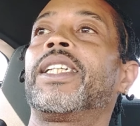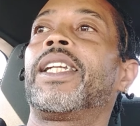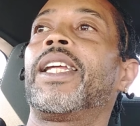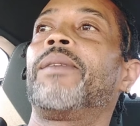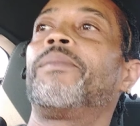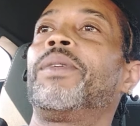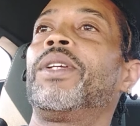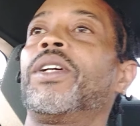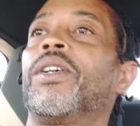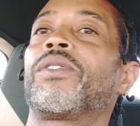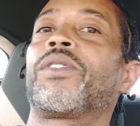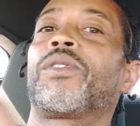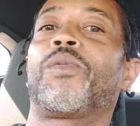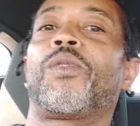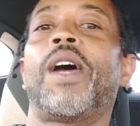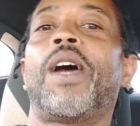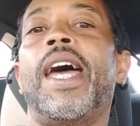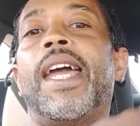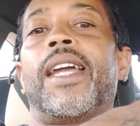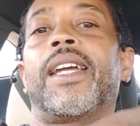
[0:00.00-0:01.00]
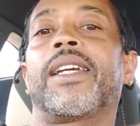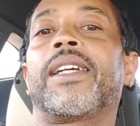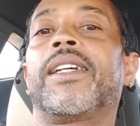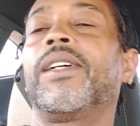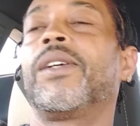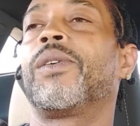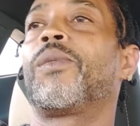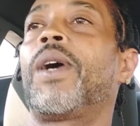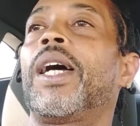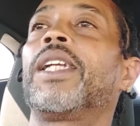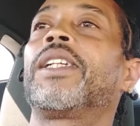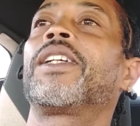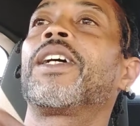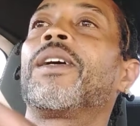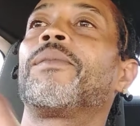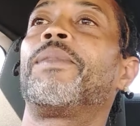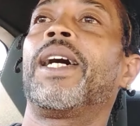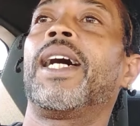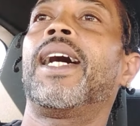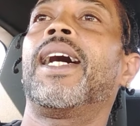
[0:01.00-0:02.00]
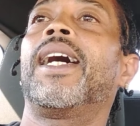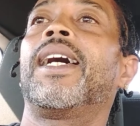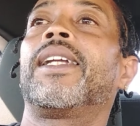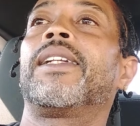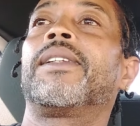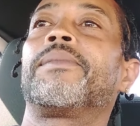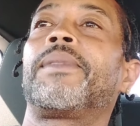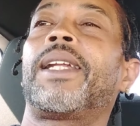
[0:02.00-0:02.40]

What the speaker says: They be on the rack right there behind them.